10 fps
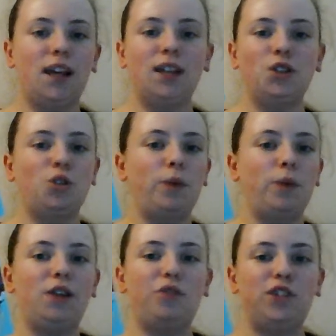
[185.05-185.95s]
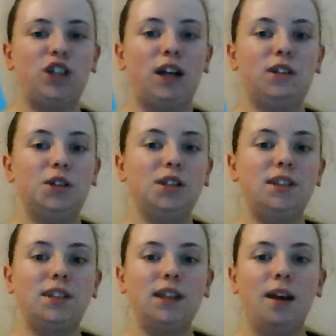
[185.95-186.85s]
in so many of our
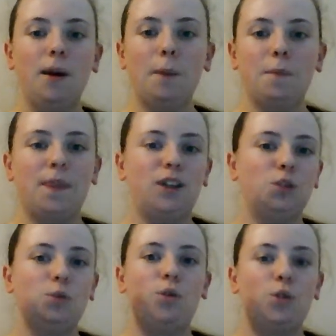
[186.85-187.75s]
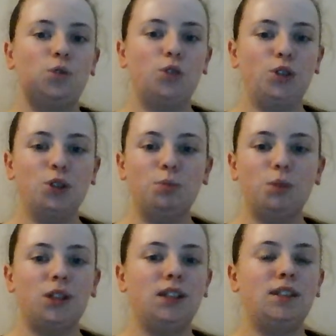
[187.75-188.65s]
childhoods as we're all growing up,
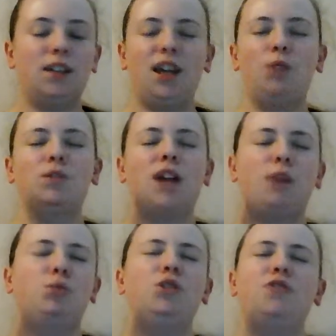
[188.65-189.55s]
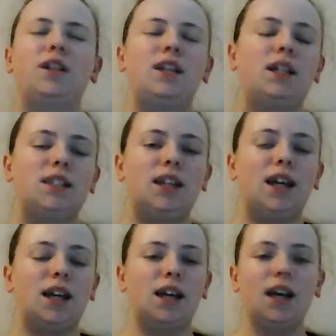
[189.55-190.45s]
and he was absolutely
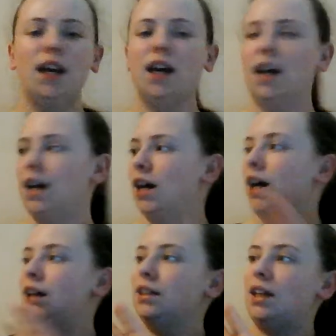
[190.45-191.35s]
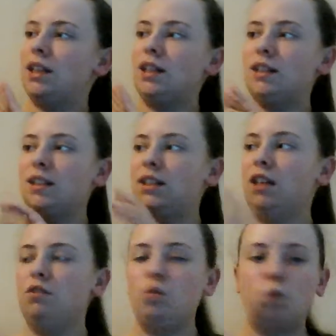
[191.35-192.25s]
fantastic. And I think
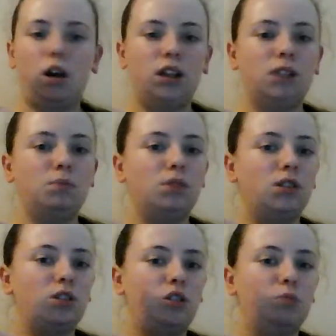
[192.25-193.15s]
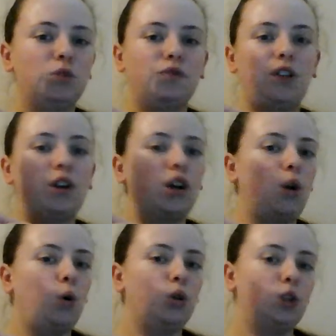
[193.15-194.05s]
David Williams comes very
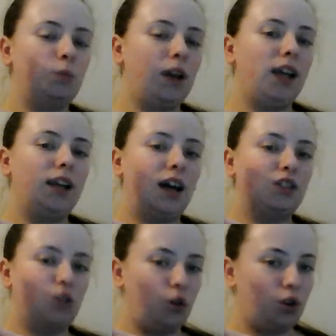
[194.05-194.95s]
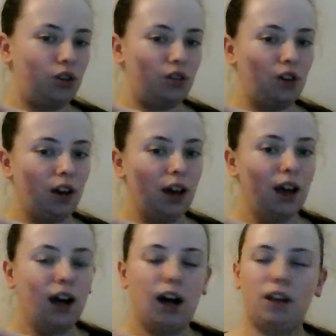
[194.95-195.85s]
close to being as good.
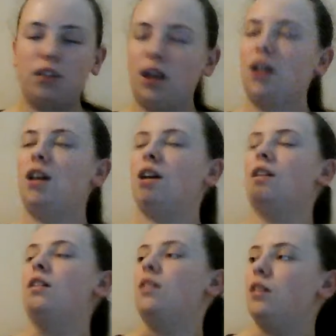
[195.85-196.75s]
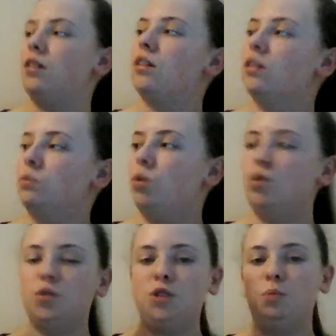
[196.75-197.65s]
I think
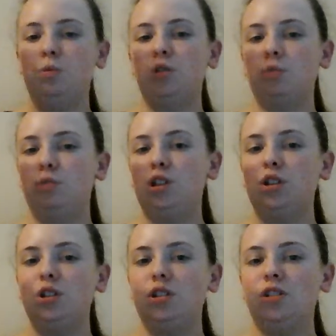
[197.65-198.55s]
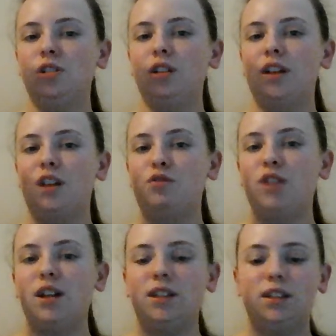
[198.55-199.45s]
most of his books are pretty good that I've
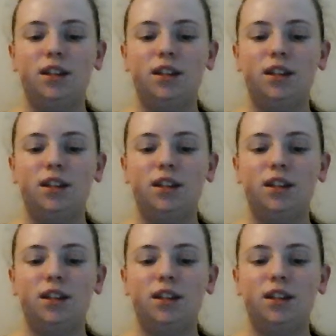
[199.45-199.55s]
read.